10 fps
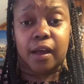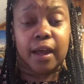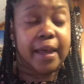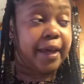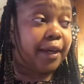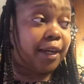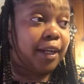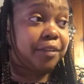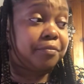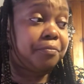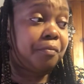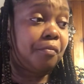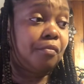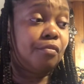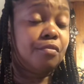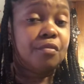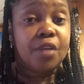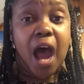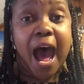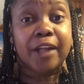And
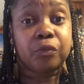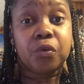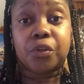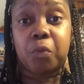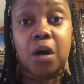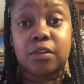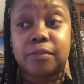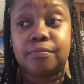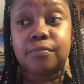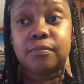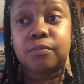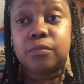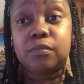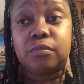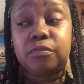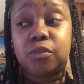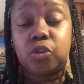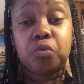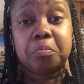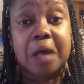I threw the walker.
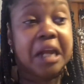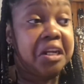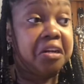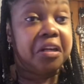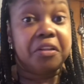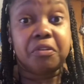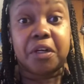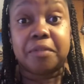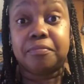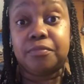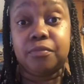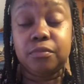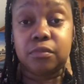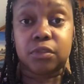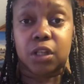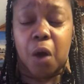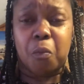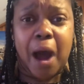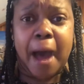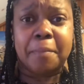I literally threw it.
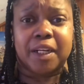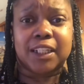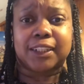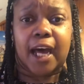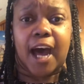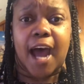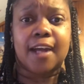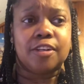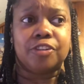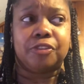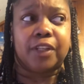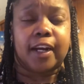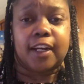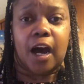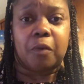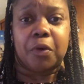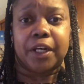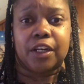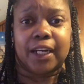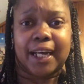Why? Because I knew that God wasn't
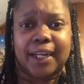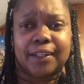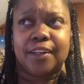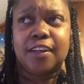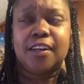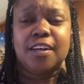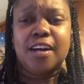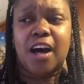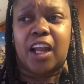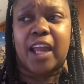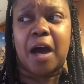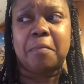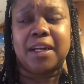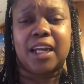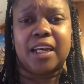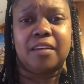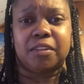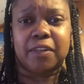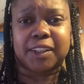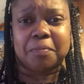going to allow me to live the
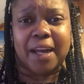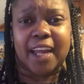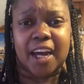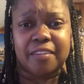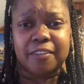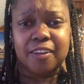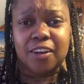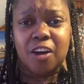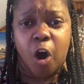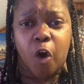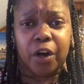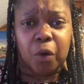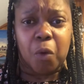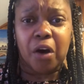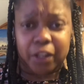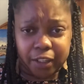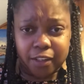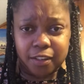rest of my life on a walker.